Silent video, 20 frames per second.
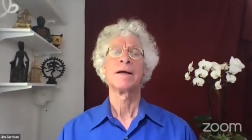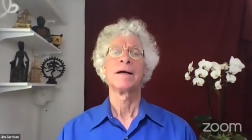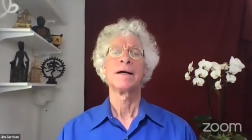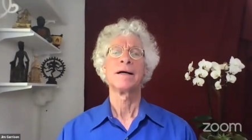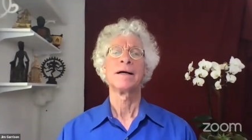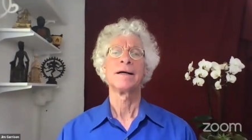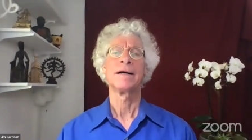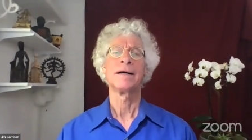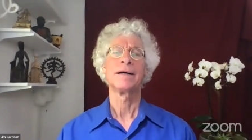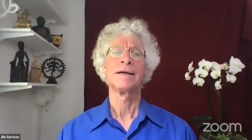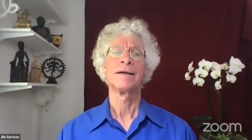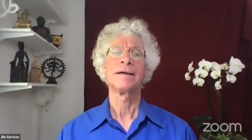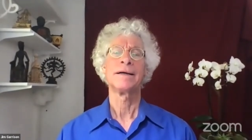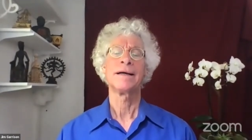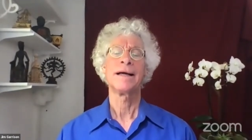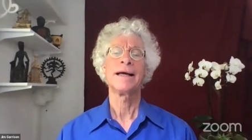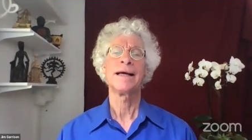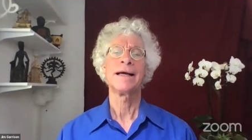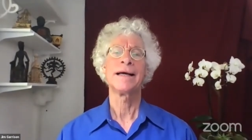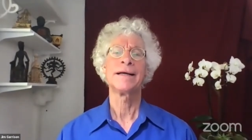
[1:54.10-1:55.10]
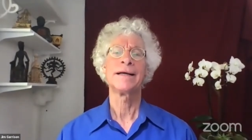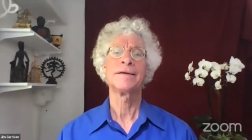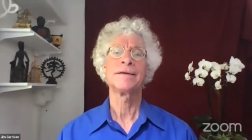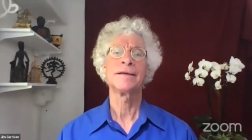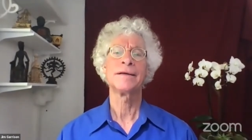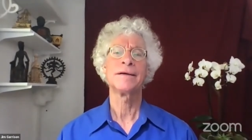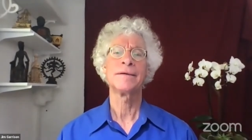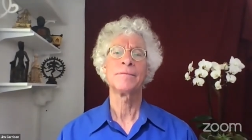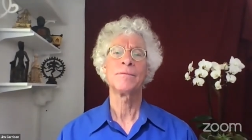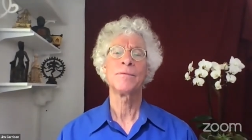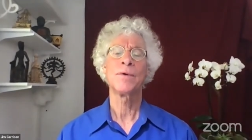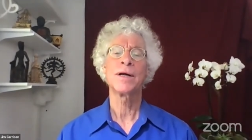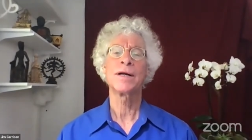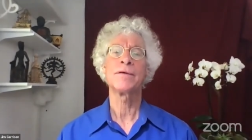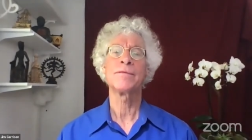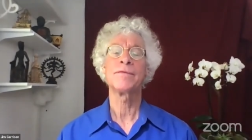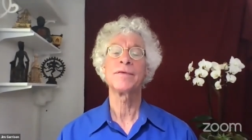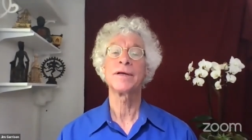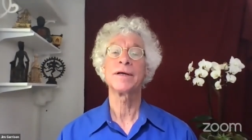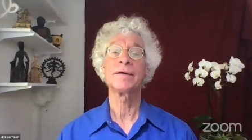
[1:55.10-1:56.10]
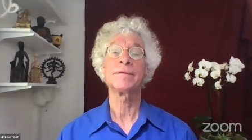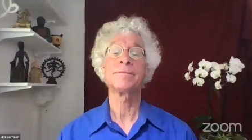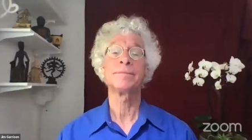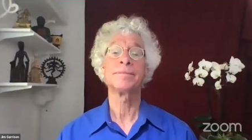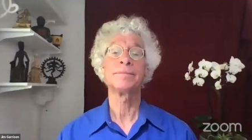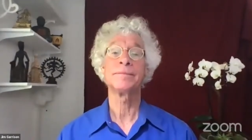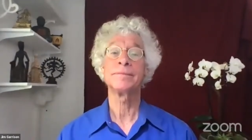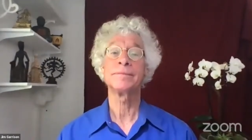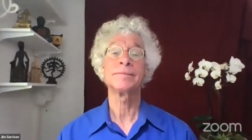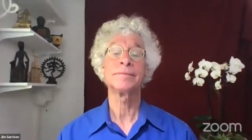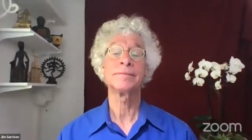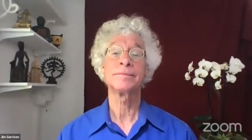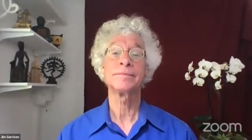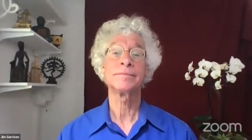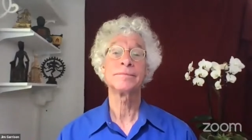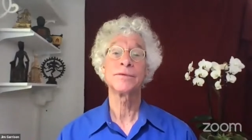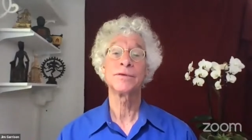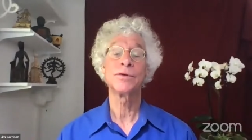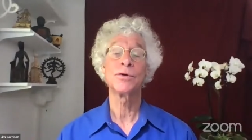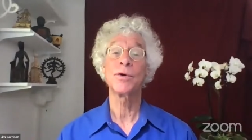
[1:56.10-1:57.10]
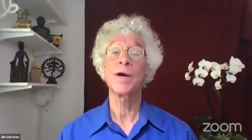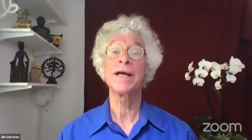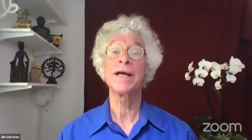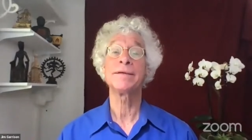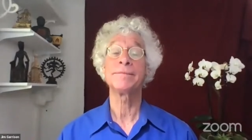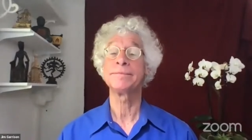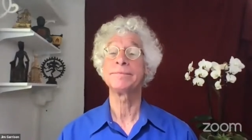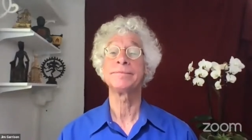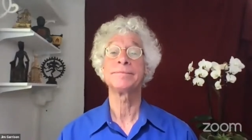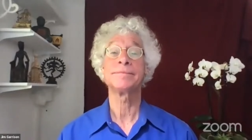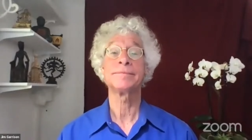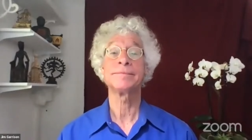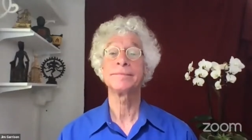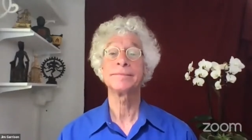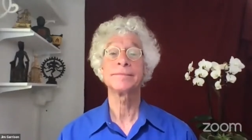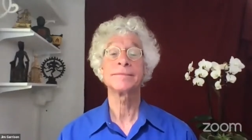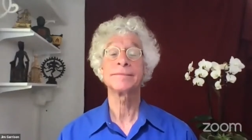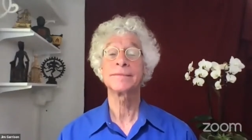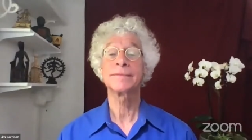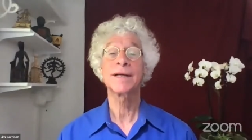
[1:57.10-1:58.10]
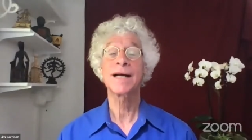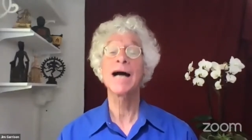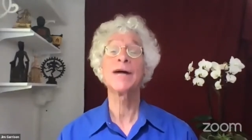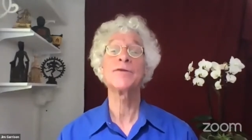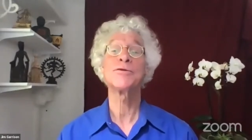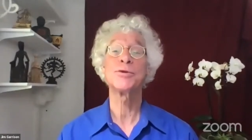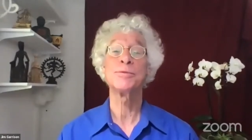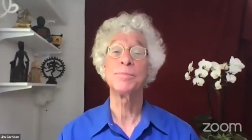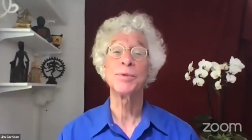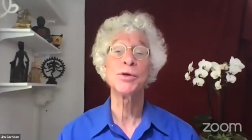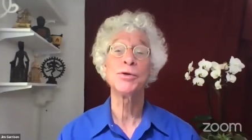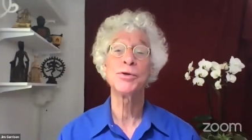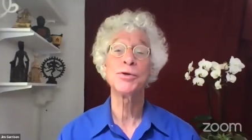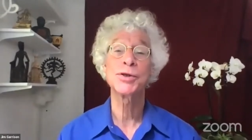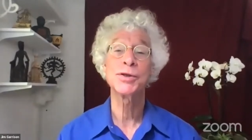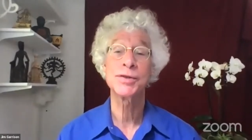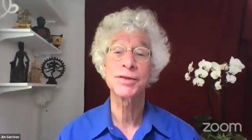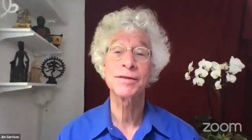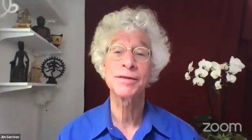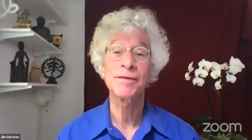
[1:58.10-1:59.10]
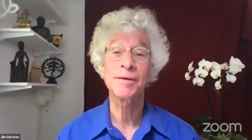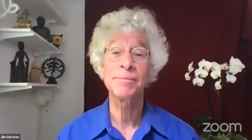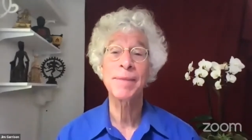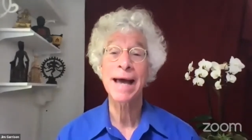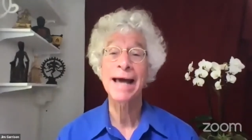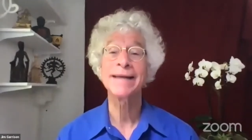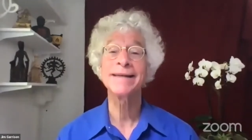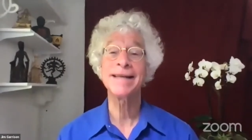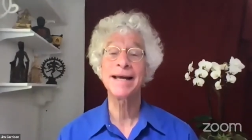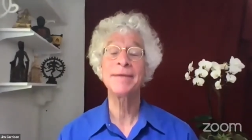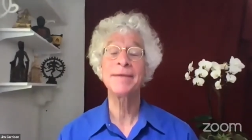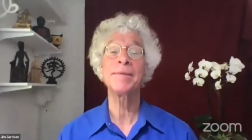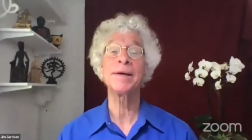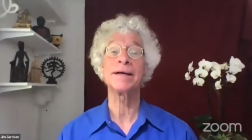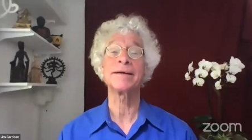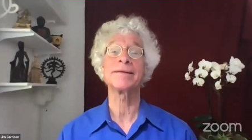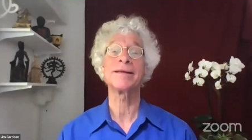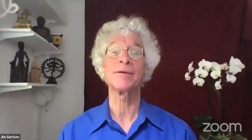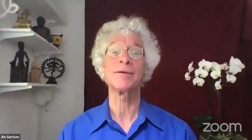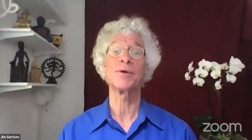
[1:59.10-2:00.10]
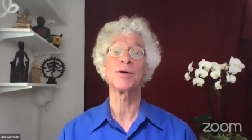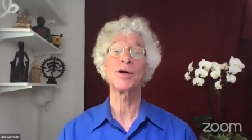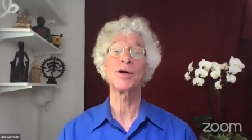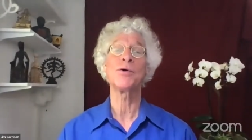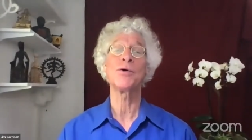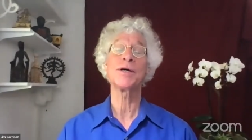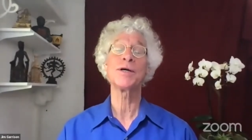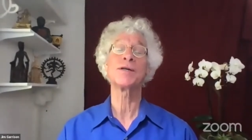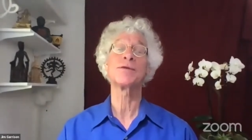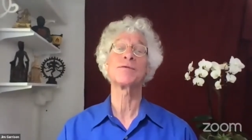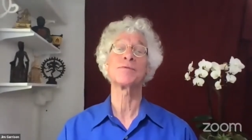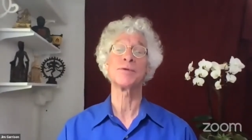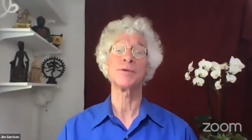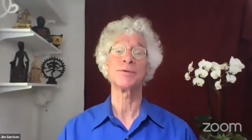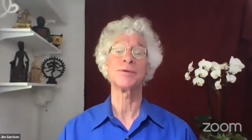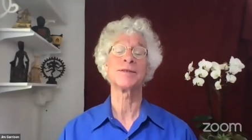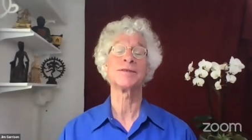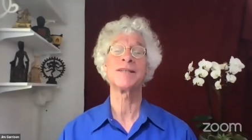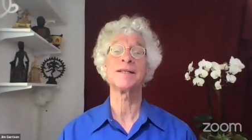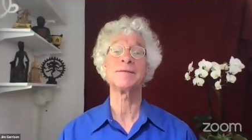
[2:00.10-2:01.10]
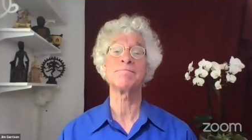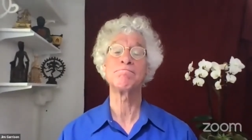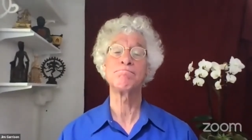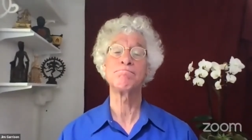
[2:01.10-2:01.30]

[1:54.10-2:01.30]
One of the great contributions of the pandemic that we're going through is it